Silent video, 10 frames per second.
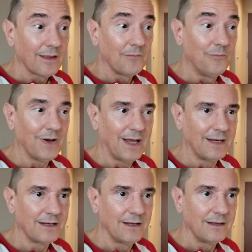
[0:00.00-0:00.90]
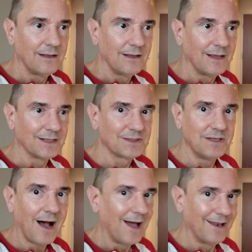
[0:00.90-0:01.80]
but it's
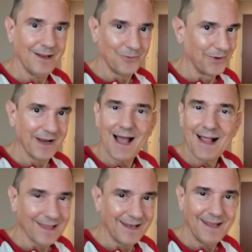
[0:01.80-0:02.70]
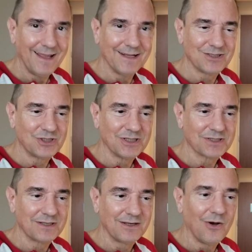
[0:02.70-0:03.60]
not in reality. It's
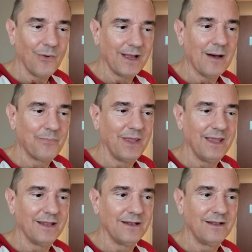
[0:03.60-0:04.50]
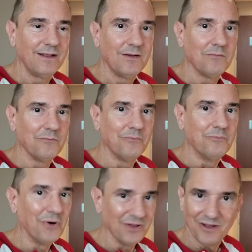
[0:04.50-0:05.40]
just going up in
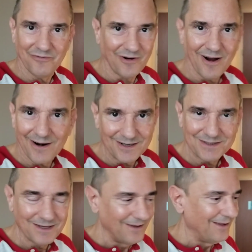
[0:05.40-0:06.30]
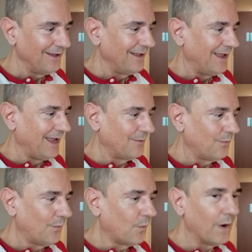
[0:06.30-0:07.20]
bolivars. And
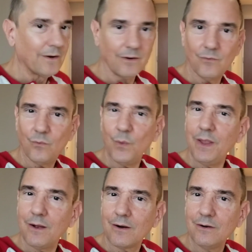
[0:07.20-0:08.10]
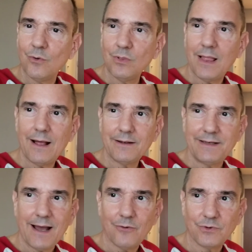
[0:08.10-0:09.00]
we're, we are no
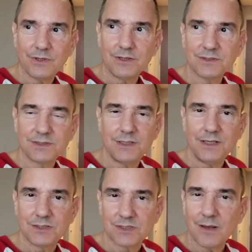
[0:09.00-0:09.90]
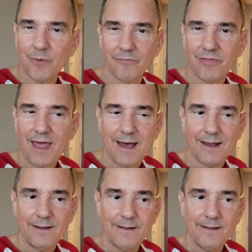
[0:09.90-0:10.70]
doubt going to see some of that